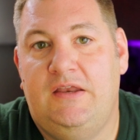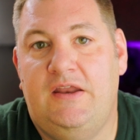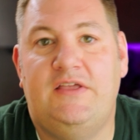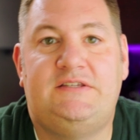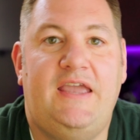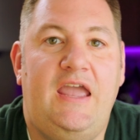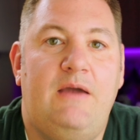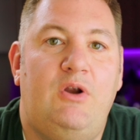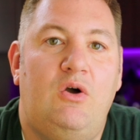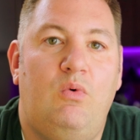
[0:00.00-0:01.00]
Now this
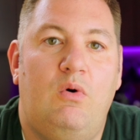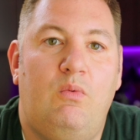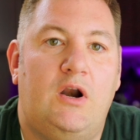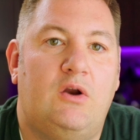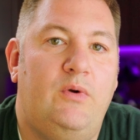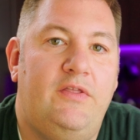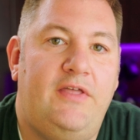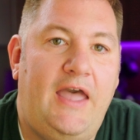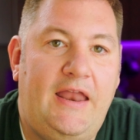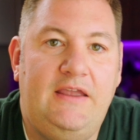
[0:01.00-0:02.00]
camera will work
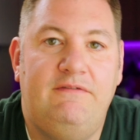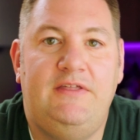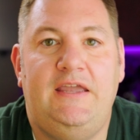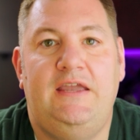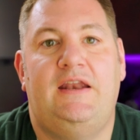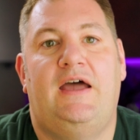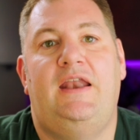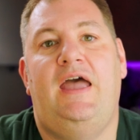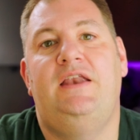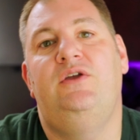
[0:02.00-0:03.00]
with any of the Eonon
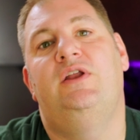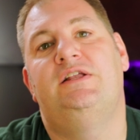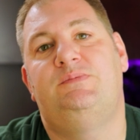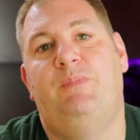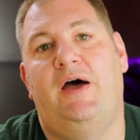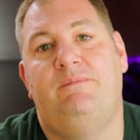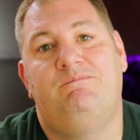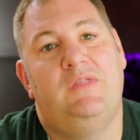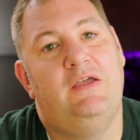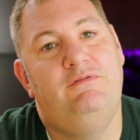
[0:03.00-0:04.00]
head units,
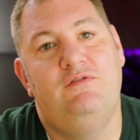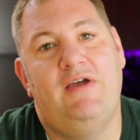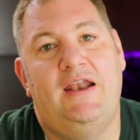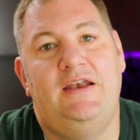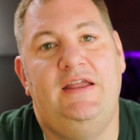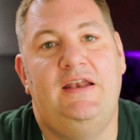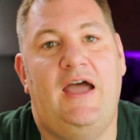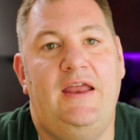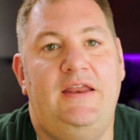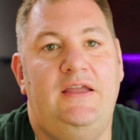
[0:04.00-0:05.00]
but if you have got an
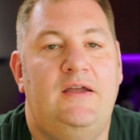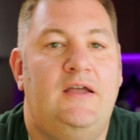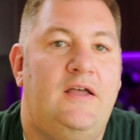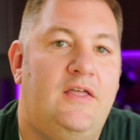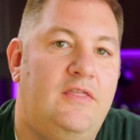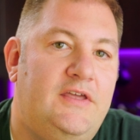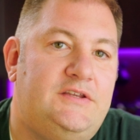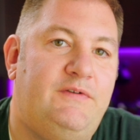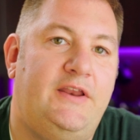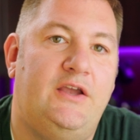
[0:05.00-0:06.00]
E90,
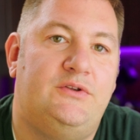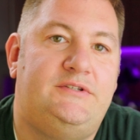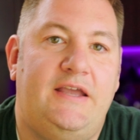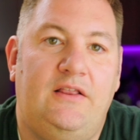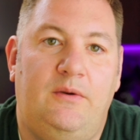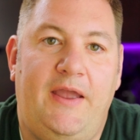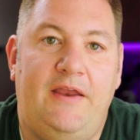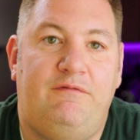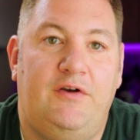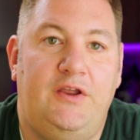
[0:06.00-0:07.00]
this video is
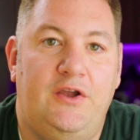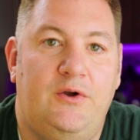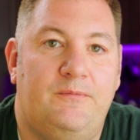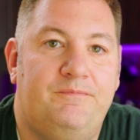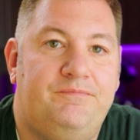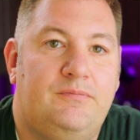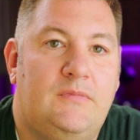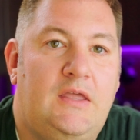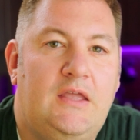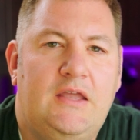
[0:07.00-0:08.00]
tailor-made for you.
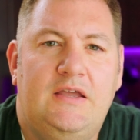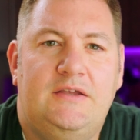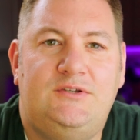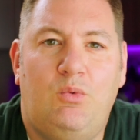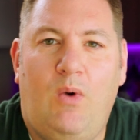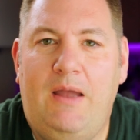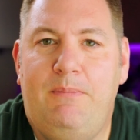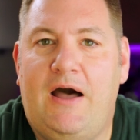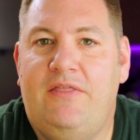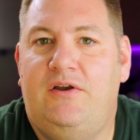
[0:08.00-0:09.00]
So why
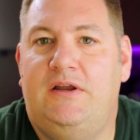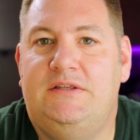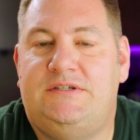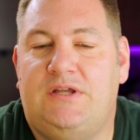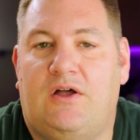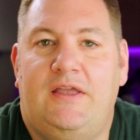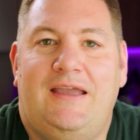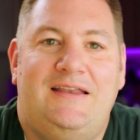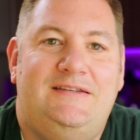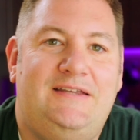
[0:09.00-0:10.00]
bother
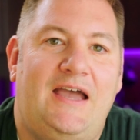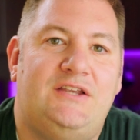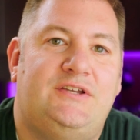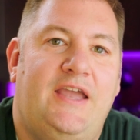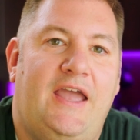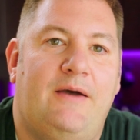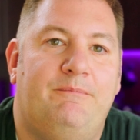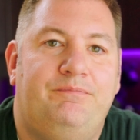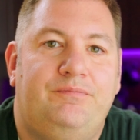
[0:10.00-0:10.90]
installing a dash cam?